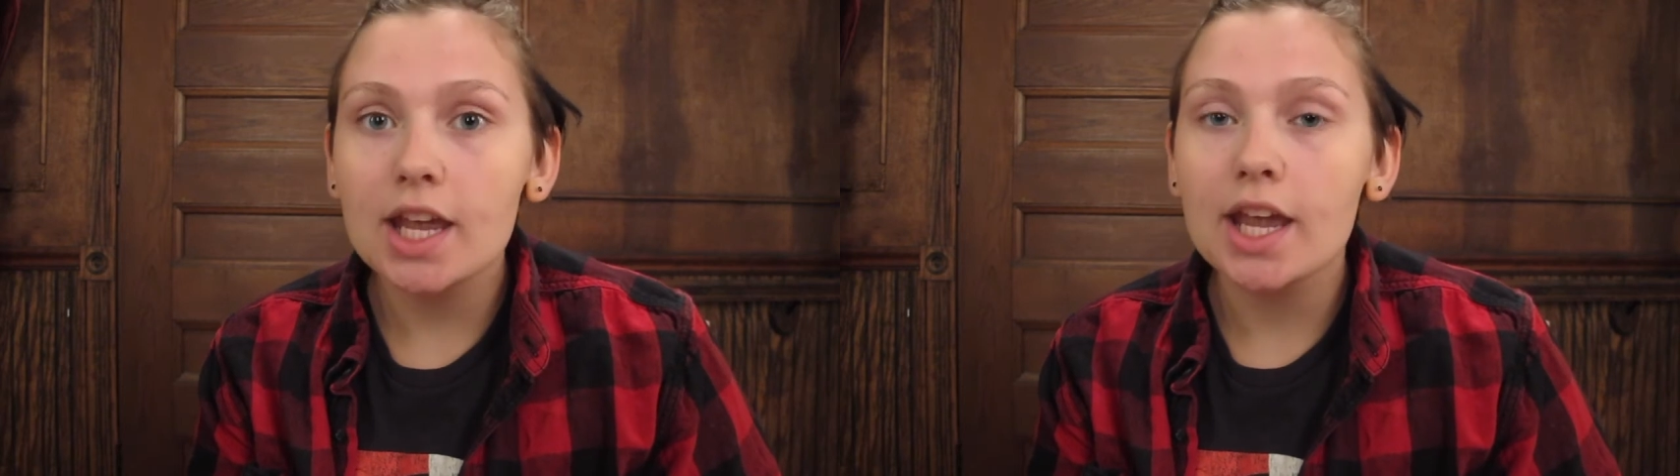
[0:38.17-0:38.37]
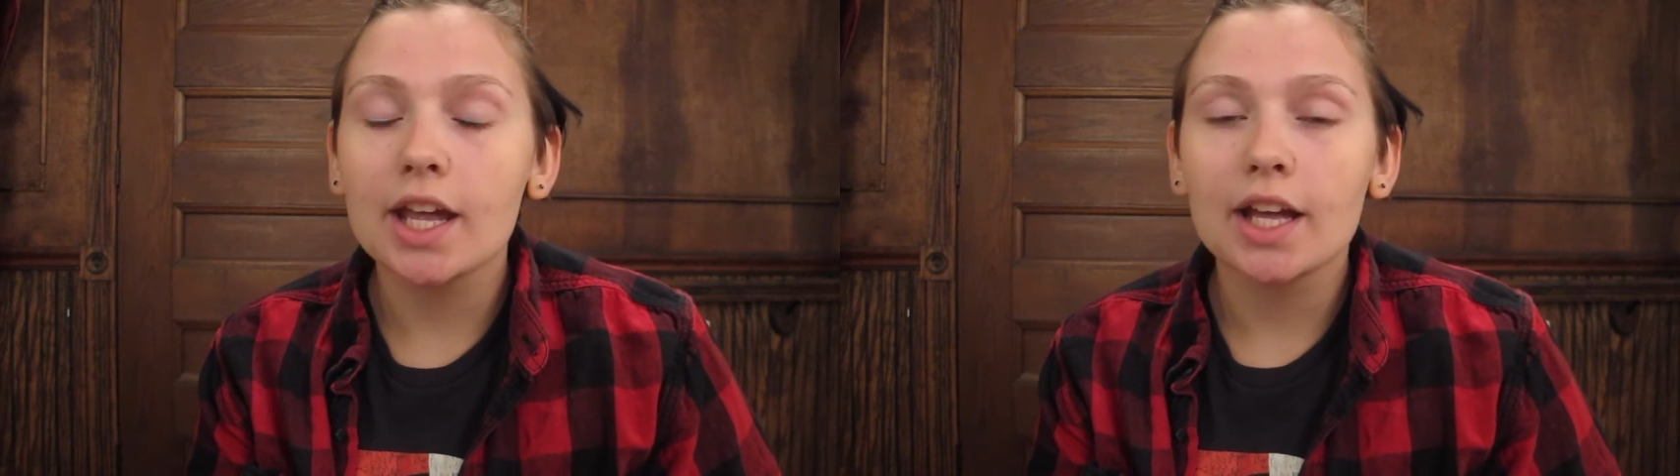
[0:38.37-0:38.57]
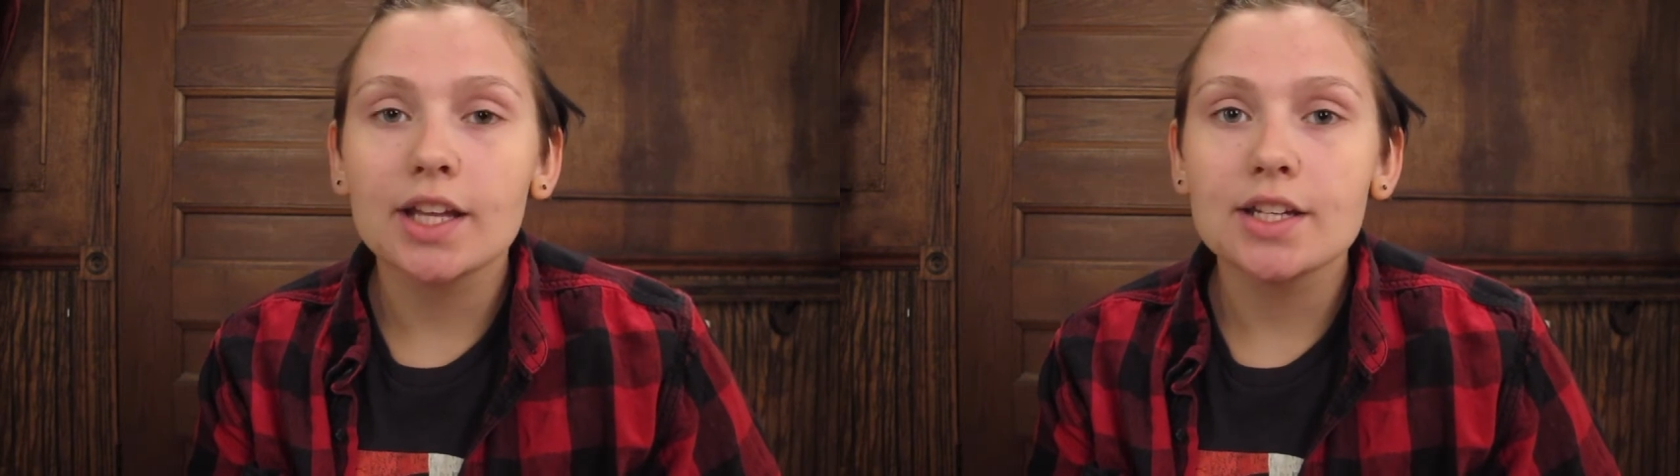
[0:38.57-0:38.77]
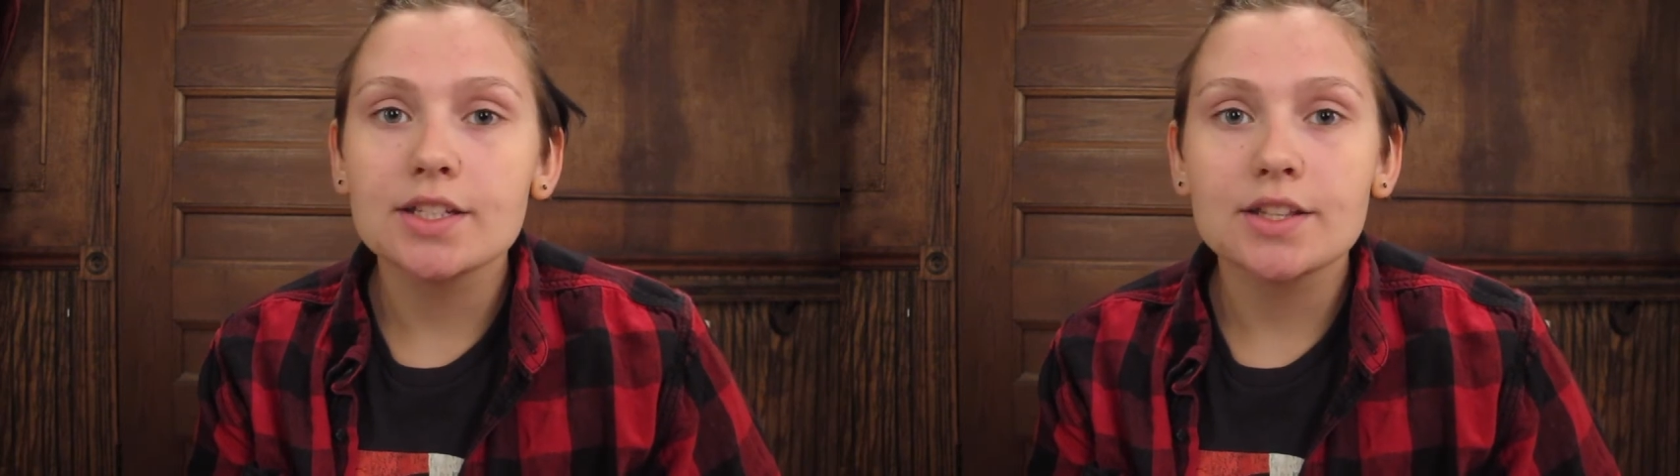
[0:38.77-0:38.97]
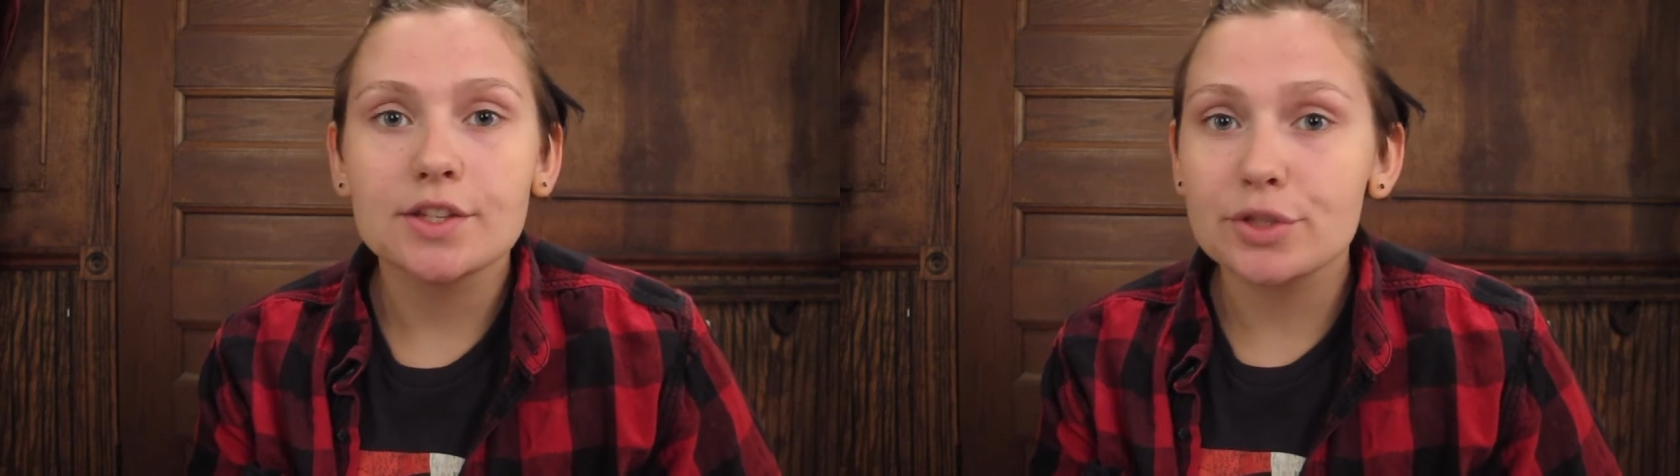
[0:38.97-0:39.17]

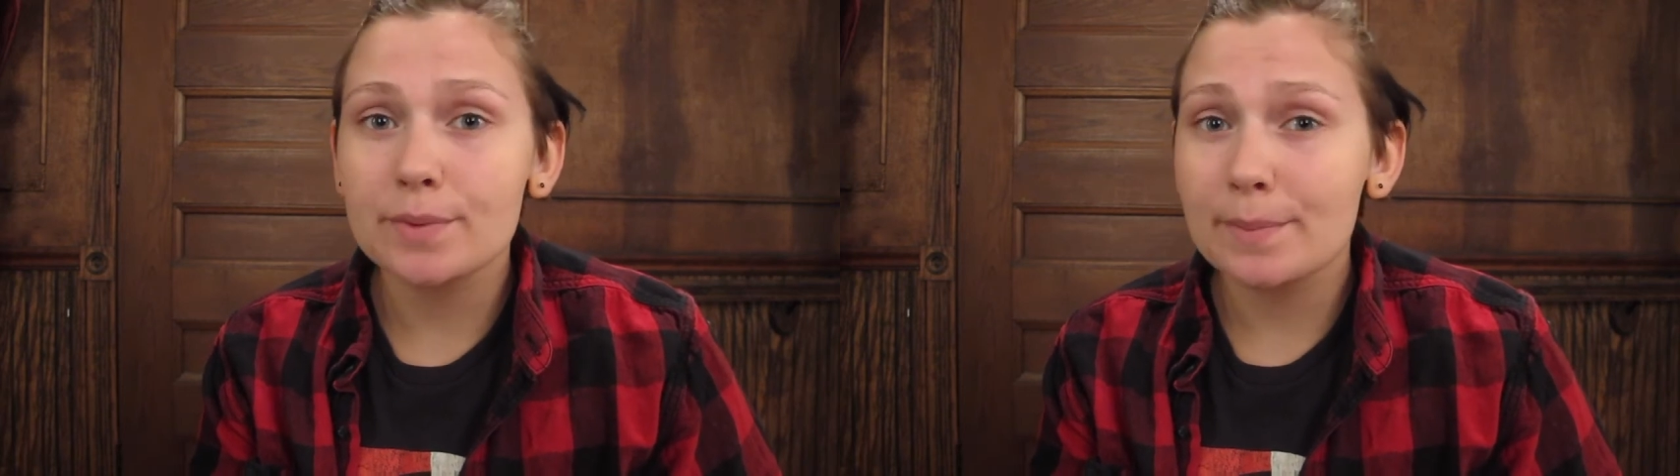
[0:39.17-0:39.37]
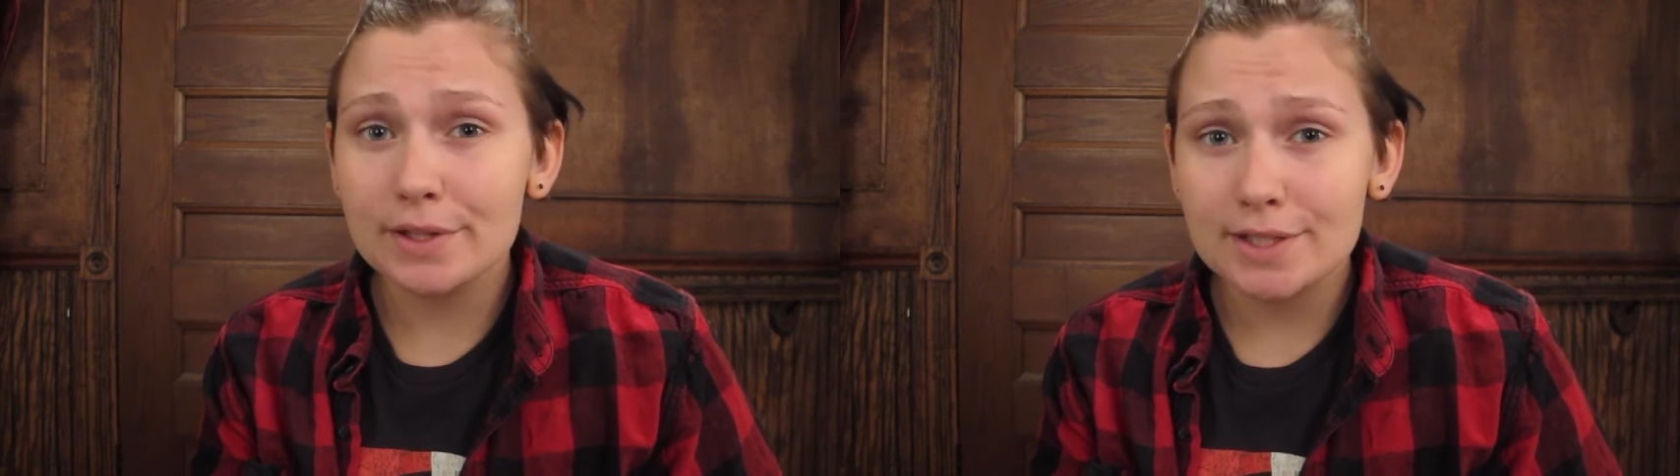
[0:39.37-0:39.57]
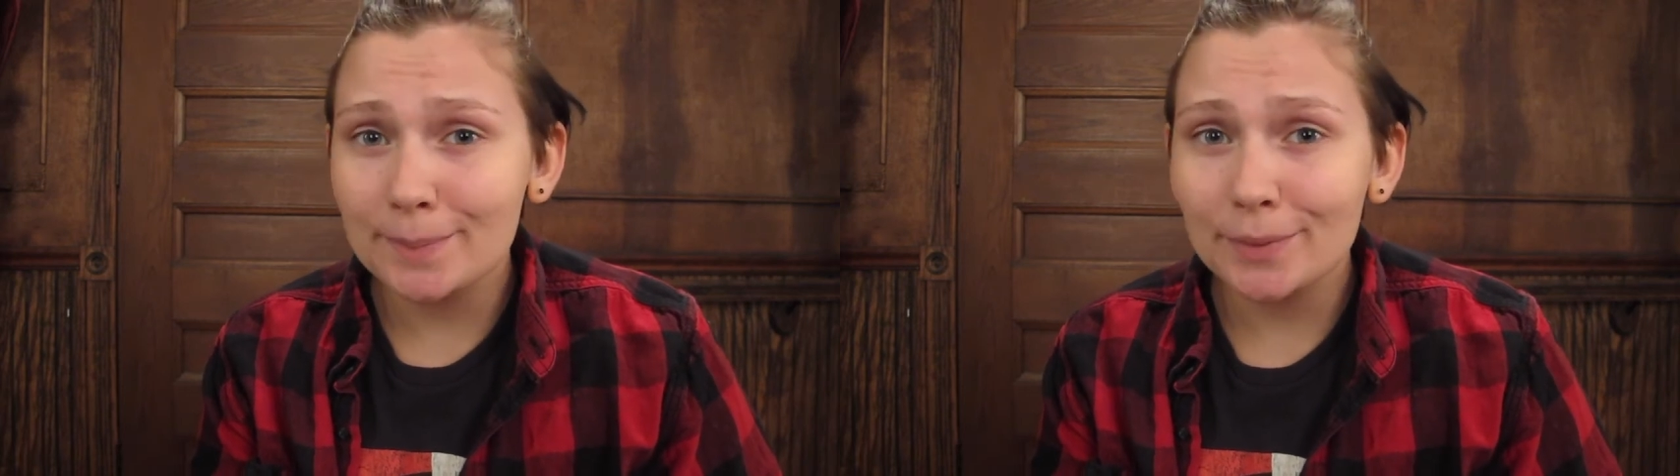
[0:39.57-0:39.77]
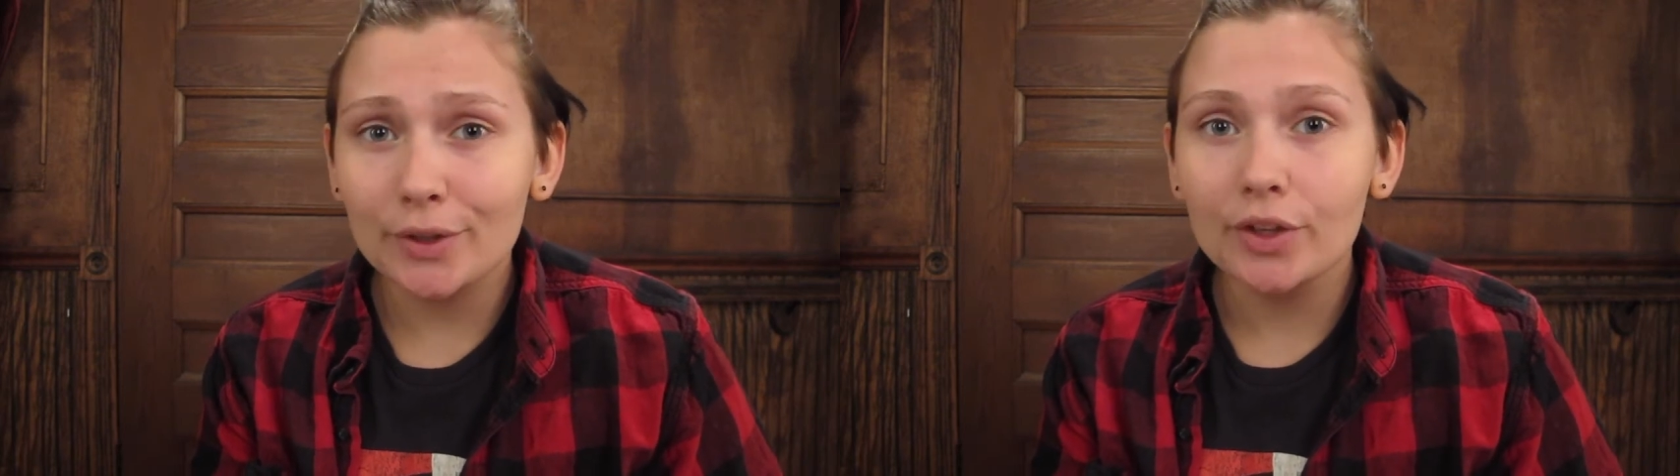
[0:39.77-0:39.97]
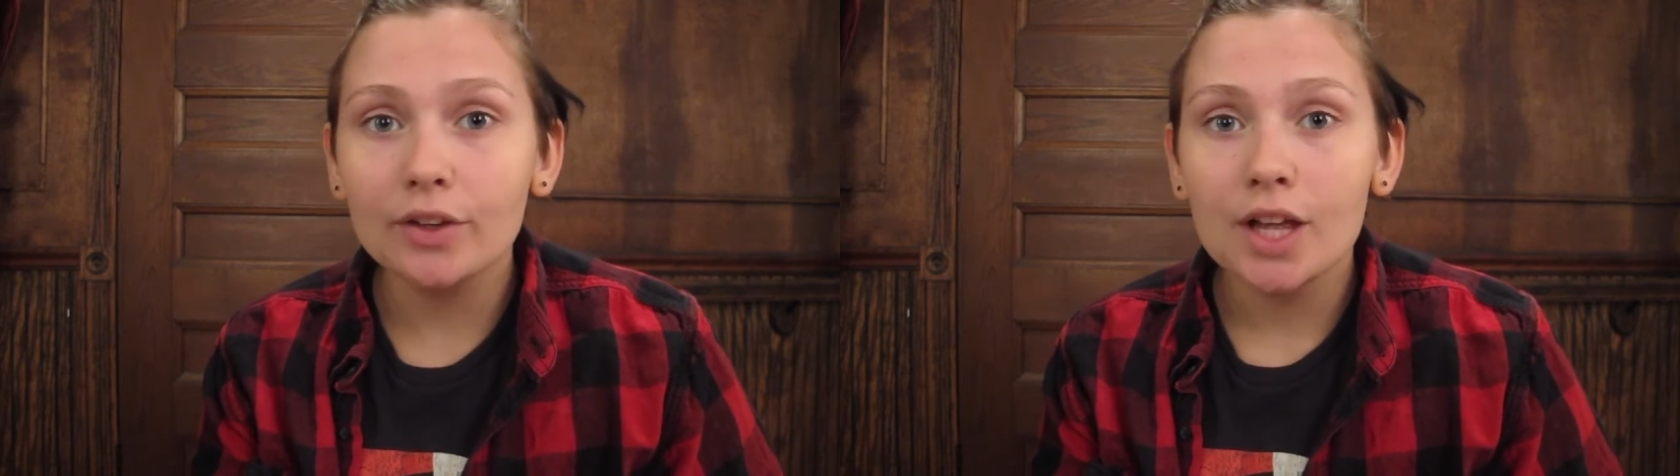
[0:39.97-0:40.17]
and this should be pretty
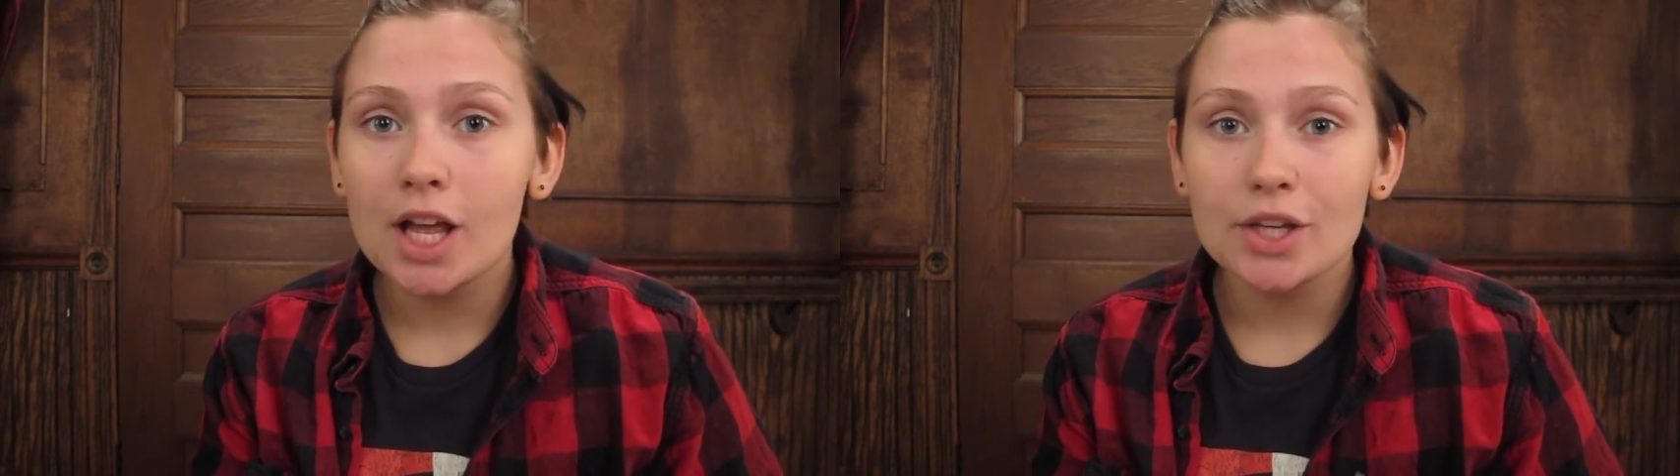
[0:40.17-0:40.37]
simple,